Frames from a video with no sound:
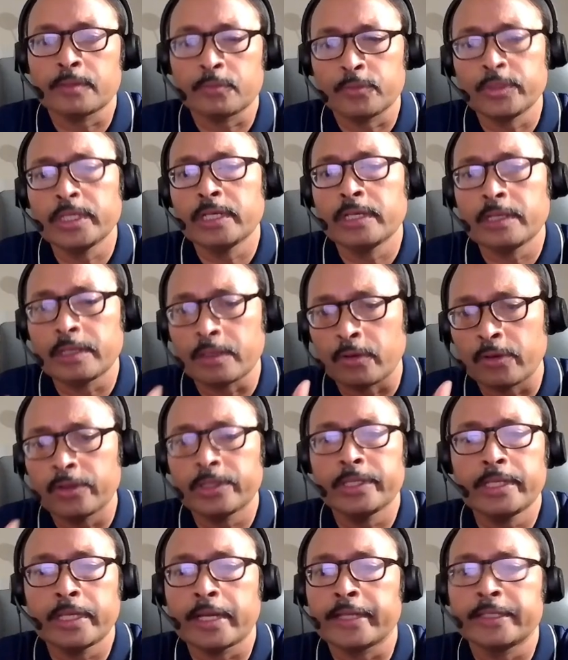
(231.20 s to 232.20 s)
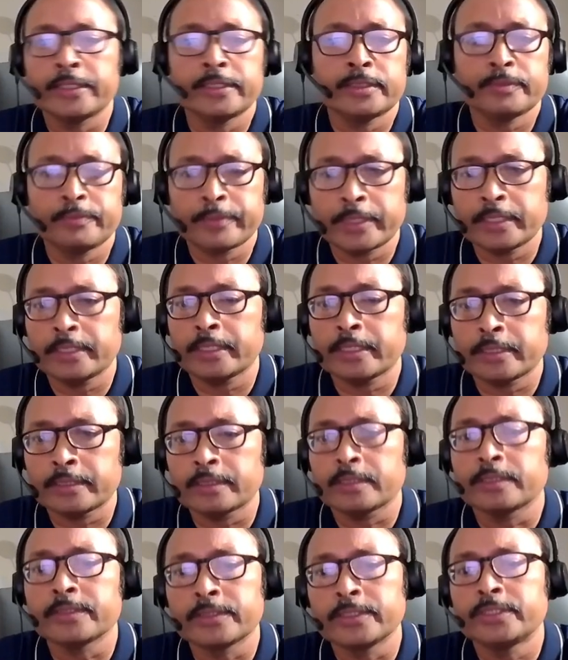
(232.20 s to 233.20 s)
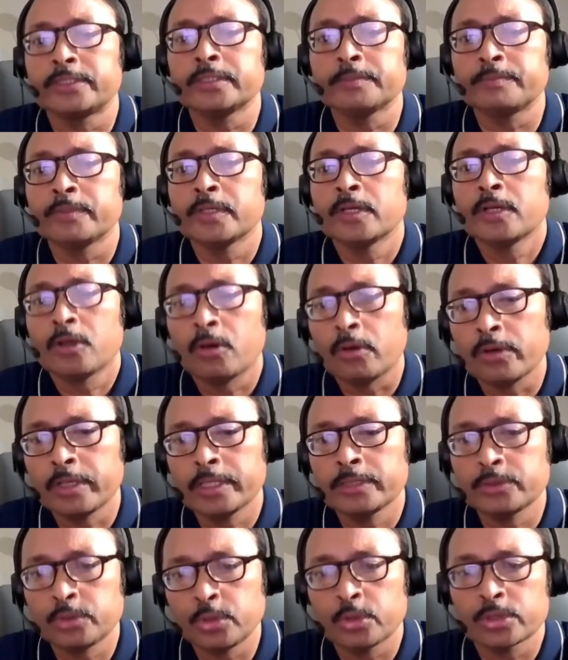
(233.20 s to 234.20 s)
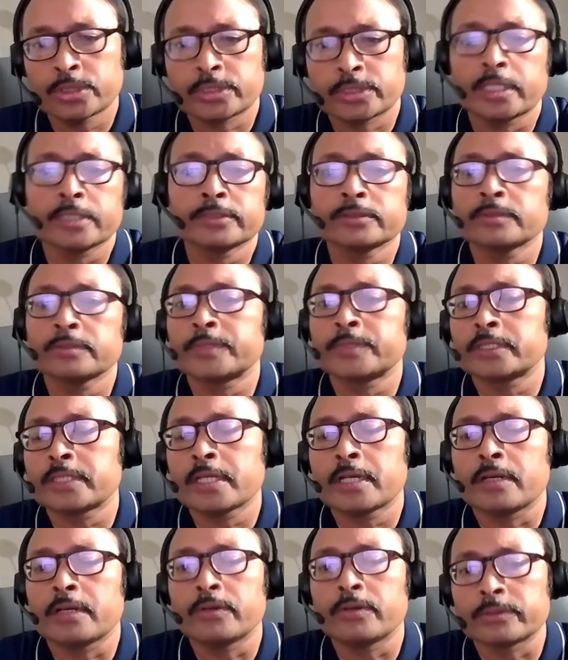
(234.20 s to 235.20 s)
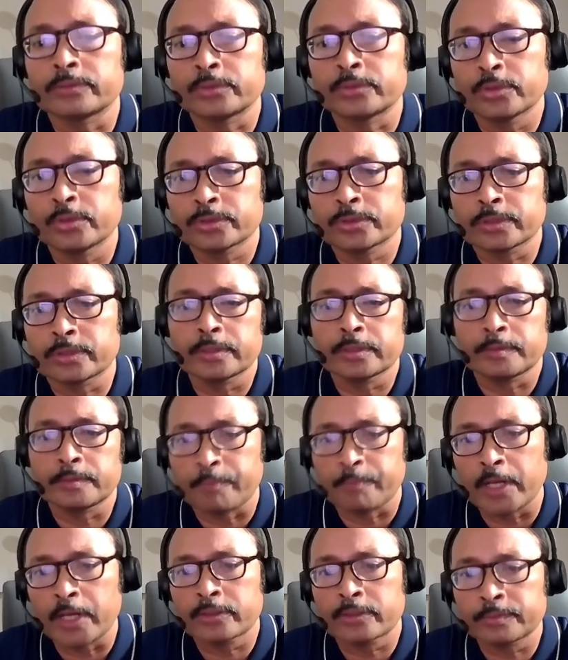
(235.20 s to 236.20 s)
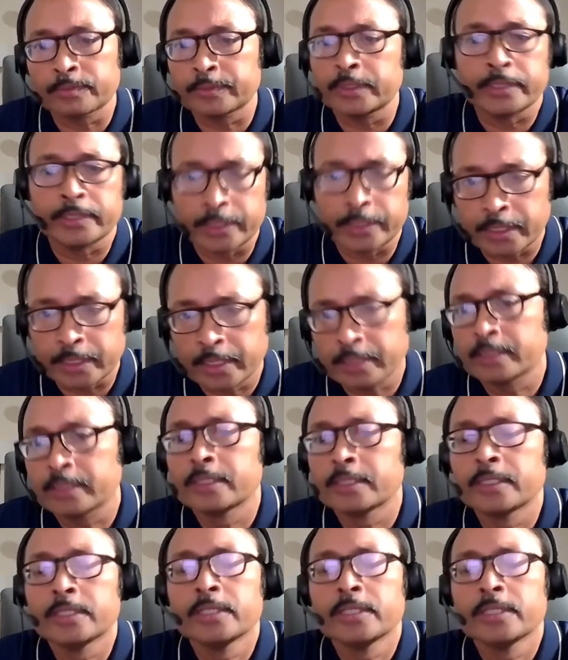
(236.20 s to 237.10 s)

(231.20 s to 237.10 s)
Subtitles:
we'll only identify and retrieve only those chunks of data or those part of the data